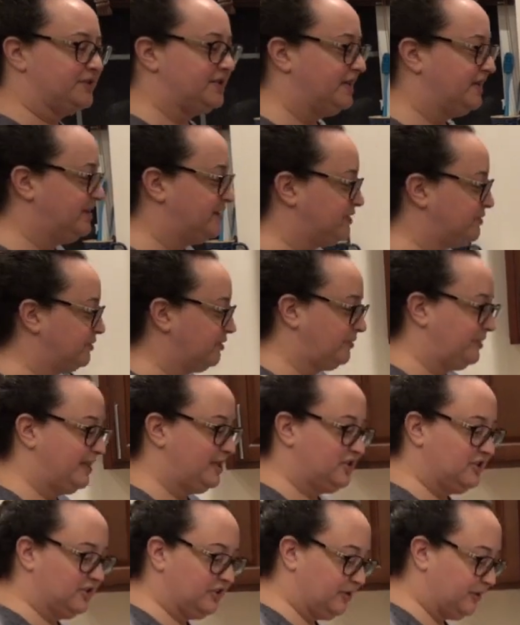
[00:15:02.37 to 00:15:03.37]
nights where we
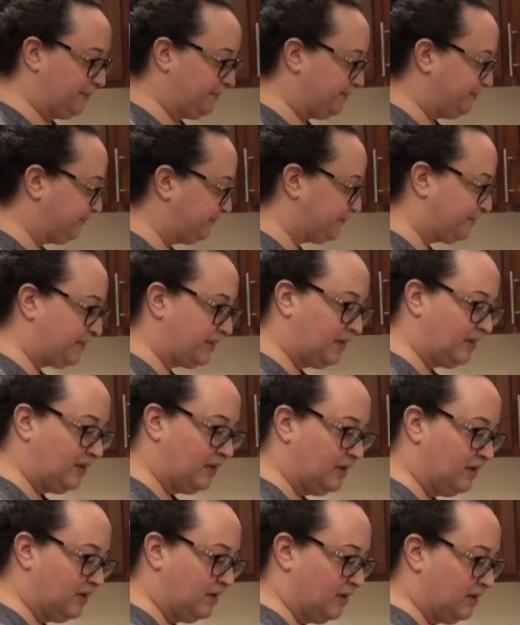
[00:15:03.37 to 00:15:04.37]
do.
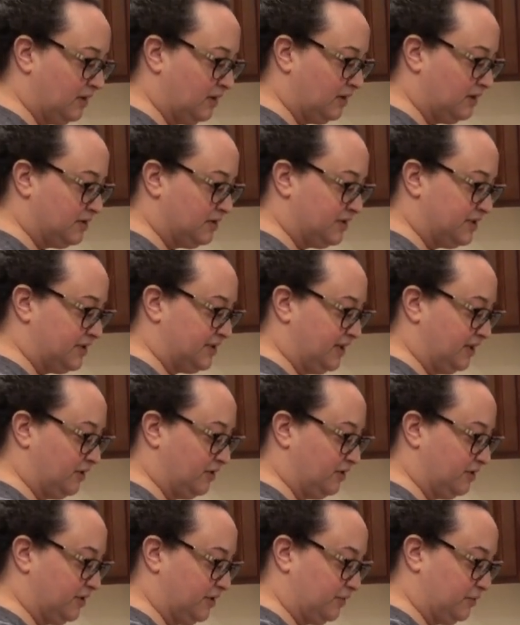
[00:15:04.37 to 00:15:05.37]

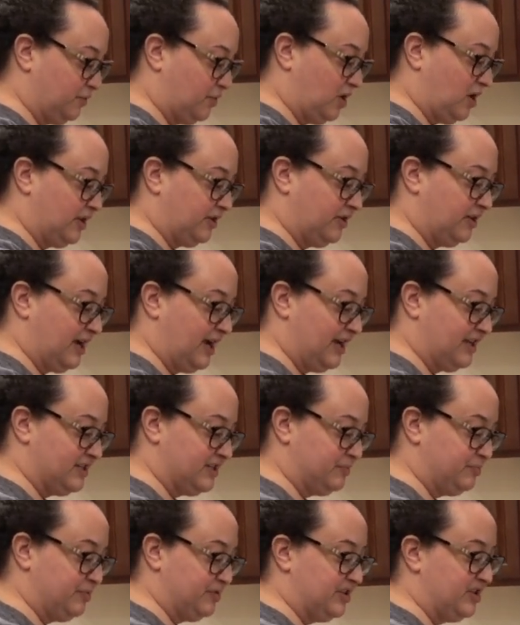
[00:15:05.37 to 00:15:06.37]
So the water
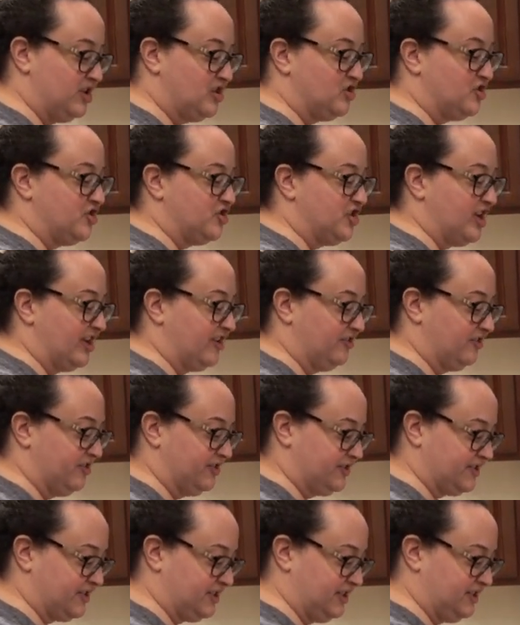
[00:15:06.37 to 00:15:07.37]
has been
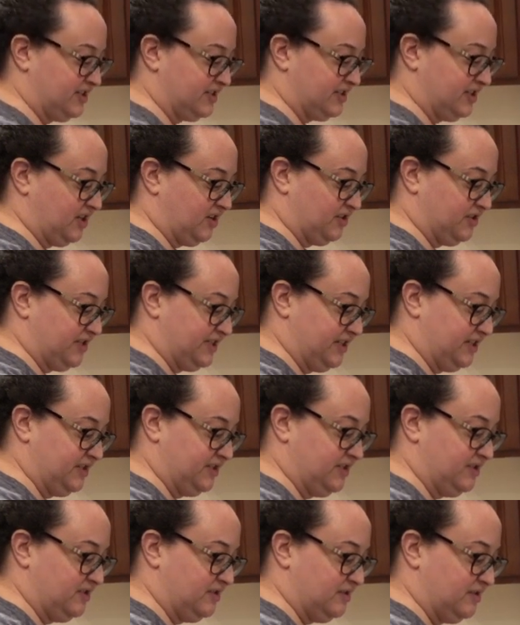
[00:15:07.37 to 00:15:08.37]
generously
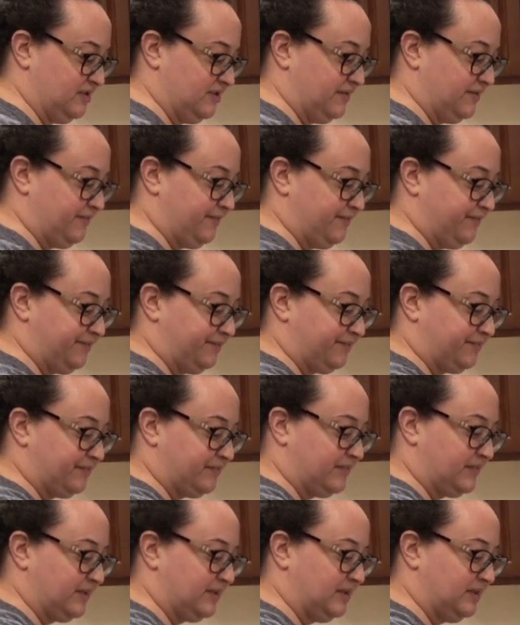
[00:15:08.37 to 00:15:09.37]
salted.
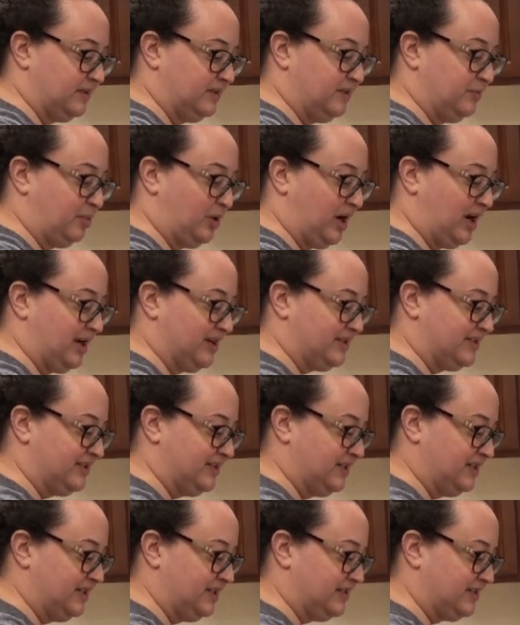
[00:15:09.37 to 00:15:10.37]
The pasta
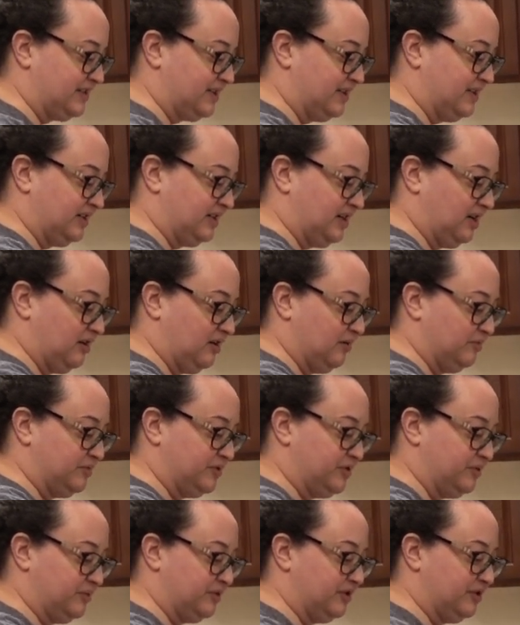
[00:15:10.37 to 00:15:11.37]
is going to come
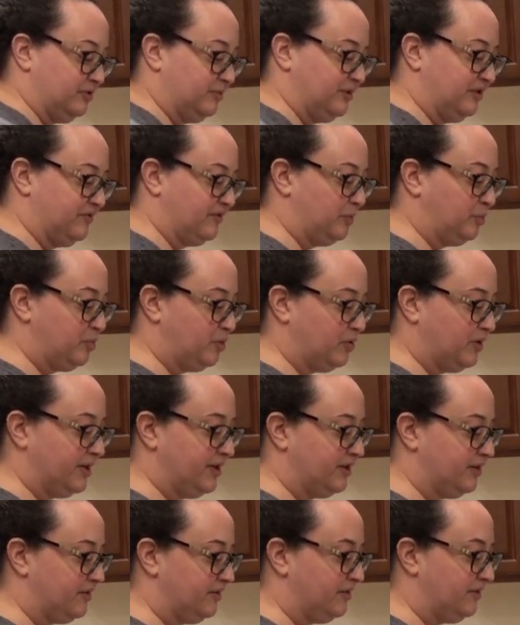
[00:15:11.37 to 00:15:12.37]
to a little bit of a
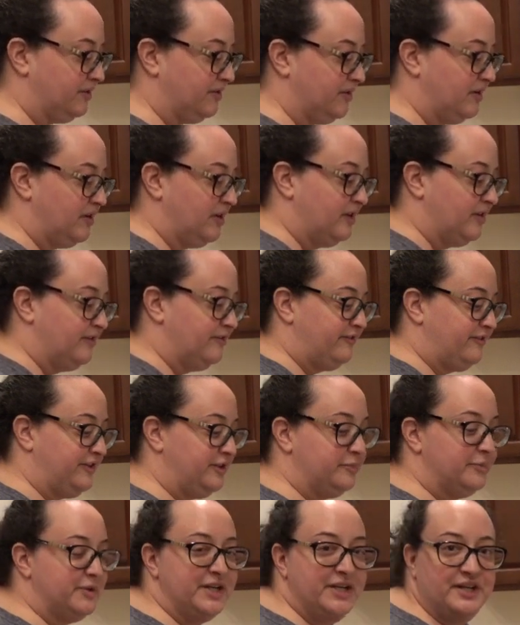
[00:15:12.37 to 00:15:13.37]
boil. A
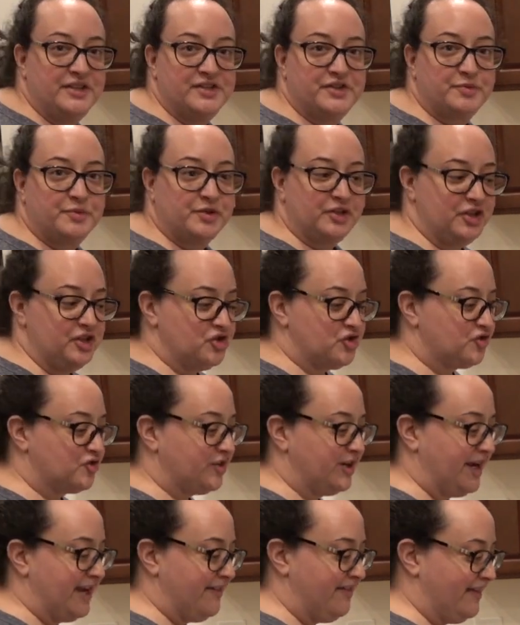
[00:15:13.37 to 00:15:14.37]
few minutes, we're going to
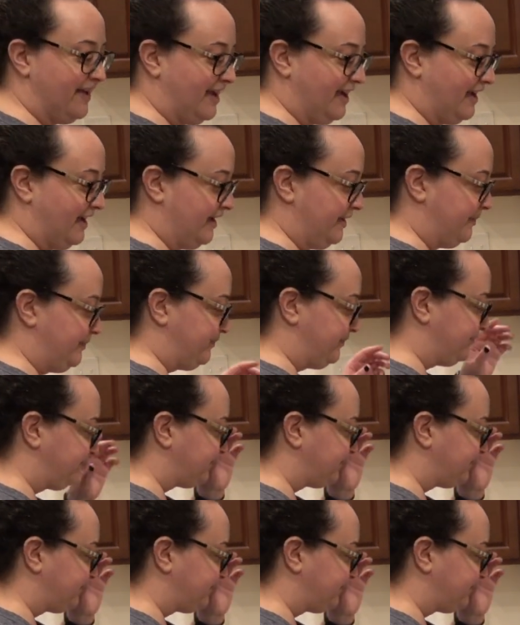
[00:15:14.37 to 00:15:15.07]
drain that.